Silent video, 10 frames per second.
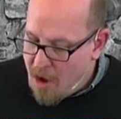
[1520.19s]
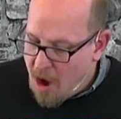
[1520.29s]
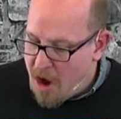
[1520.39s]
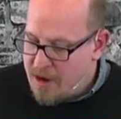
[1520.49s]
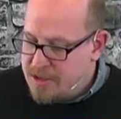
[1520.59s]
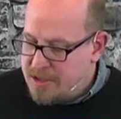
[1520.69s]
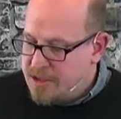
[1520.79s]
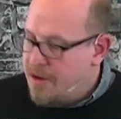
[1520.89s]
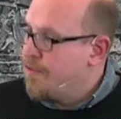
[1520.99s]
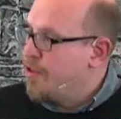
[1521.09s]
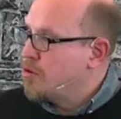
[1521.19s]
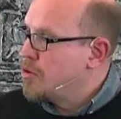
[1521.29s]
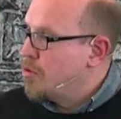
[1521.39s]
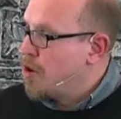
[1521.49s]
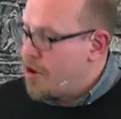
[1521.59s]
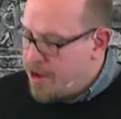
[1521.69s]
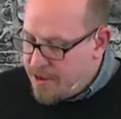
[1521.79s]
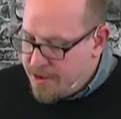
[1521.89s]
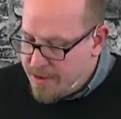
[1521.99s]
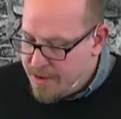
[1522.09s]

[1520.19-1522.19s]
the hearts of those who heard it.